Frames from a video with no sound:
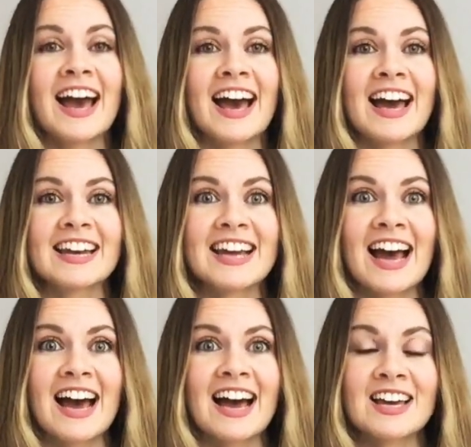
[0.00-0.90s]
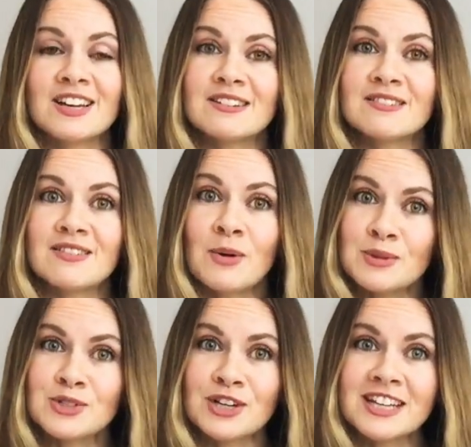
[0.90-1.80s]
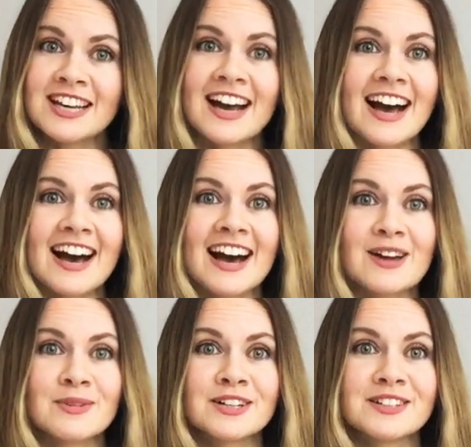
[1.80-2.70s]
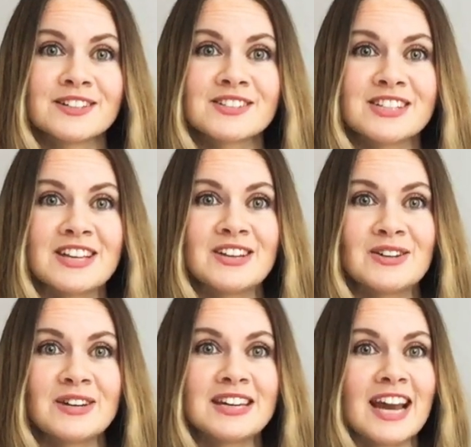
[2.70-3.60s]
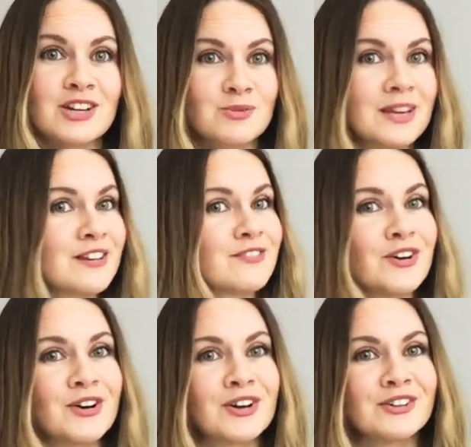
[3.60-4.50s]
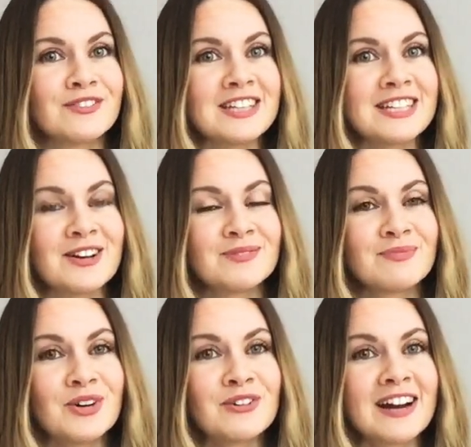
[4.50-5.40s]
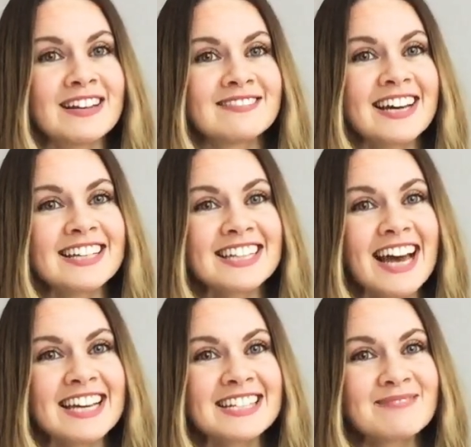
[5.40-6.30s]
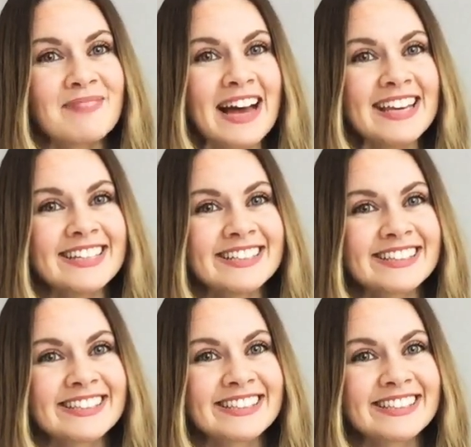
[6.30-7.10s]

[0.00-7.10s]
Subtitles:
And I hope you enjoyed it. I will see you next week for another video. All right, thanks guys, bye.